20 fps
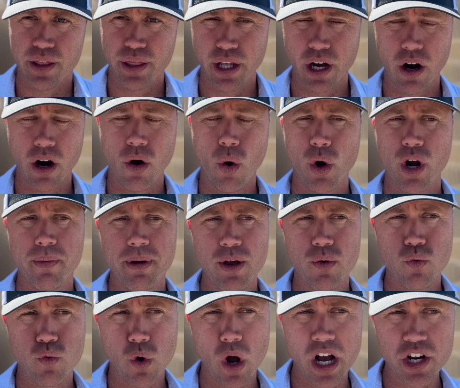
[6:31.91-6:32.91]
there are going to be
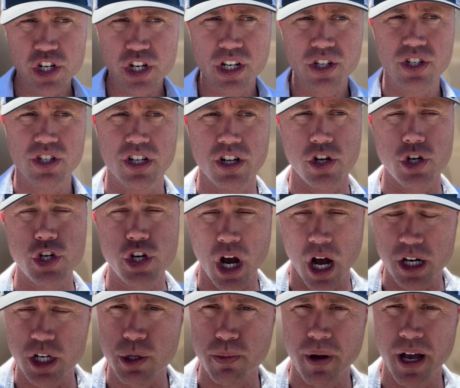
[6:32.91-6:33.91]
rushes to
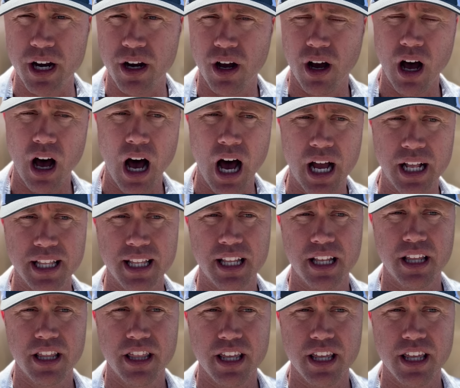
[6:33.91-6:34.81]
judgment on